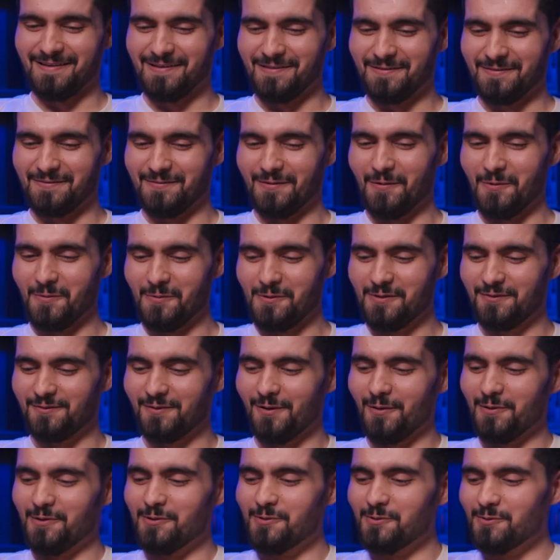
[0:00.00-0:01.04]

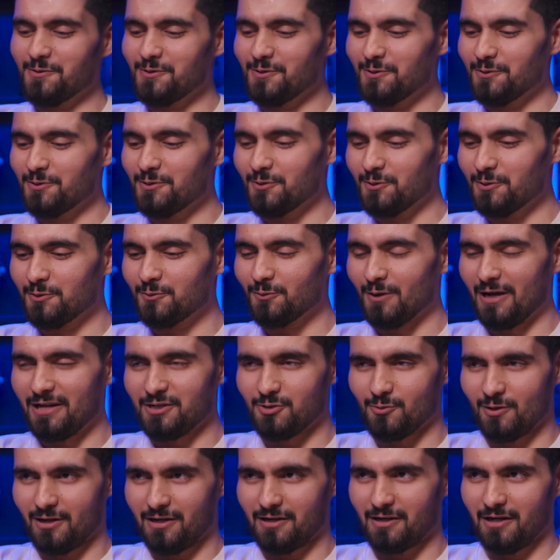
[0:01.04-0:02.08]
So you
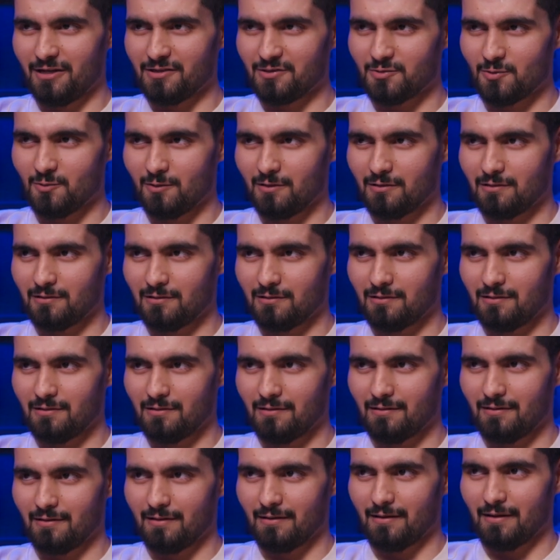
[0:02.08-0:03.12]
graduated high school
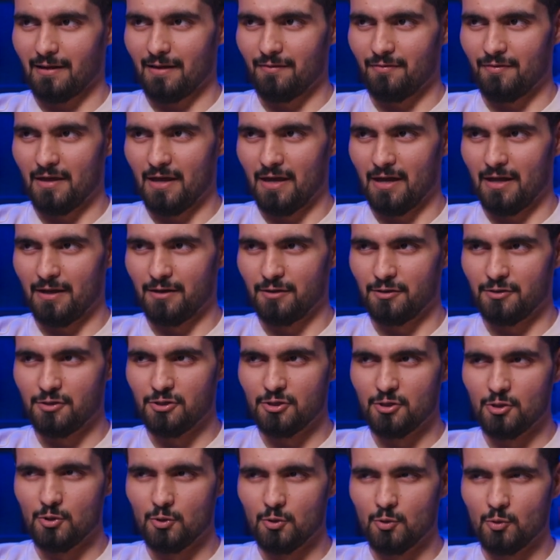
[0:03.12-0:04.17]
and then
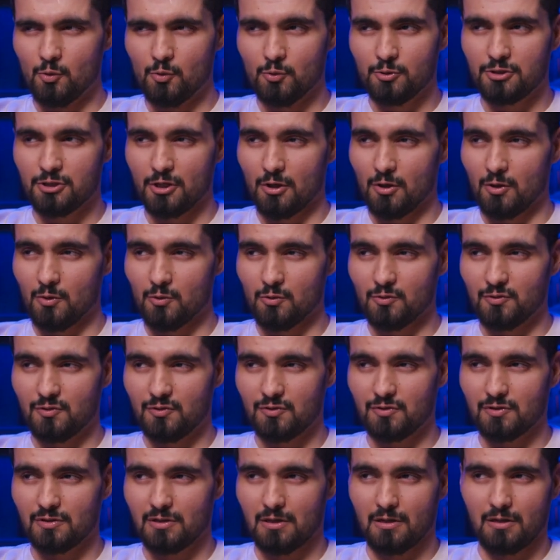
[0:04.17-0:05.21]
you
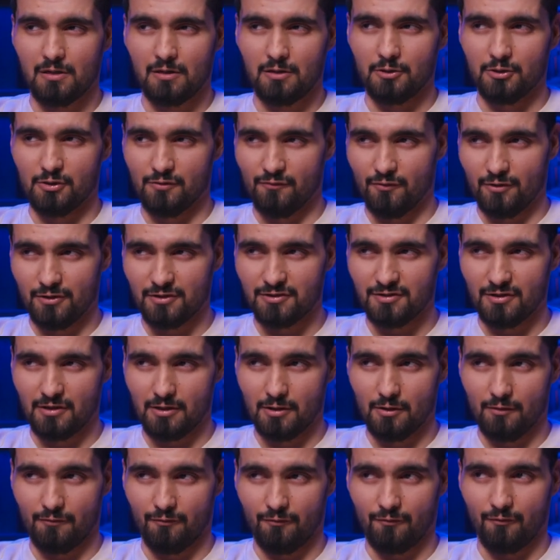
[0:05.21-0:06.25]
chose University
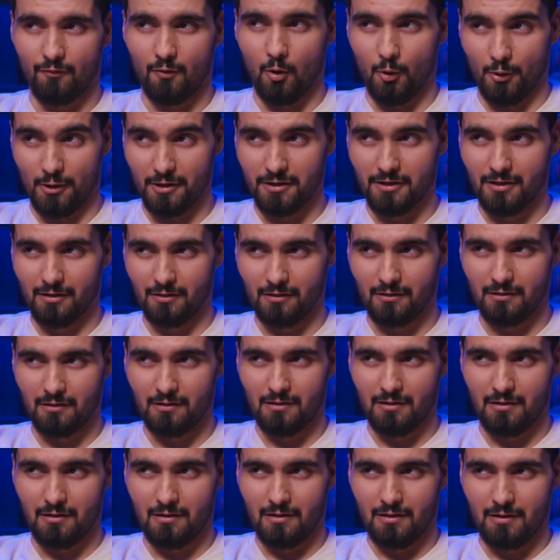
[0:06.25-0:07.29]
of Oregon.
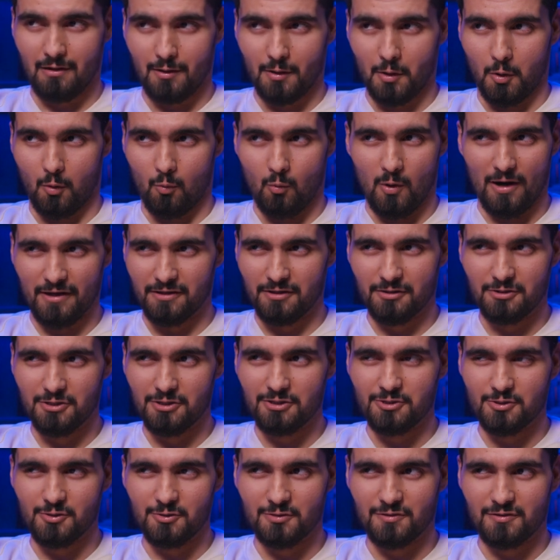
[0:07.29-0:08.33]
Why did you
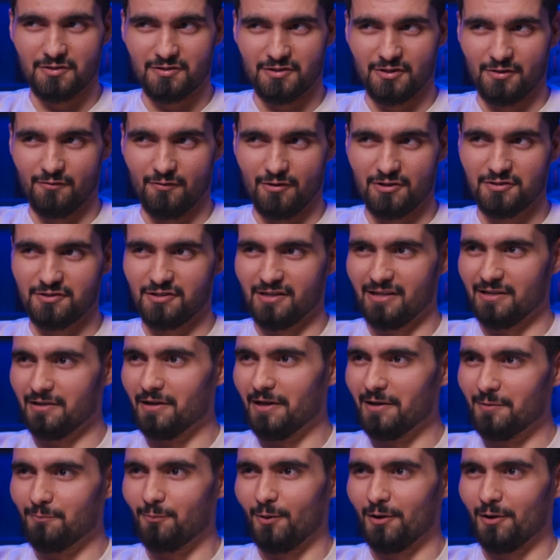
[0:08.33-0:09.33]
choose this university in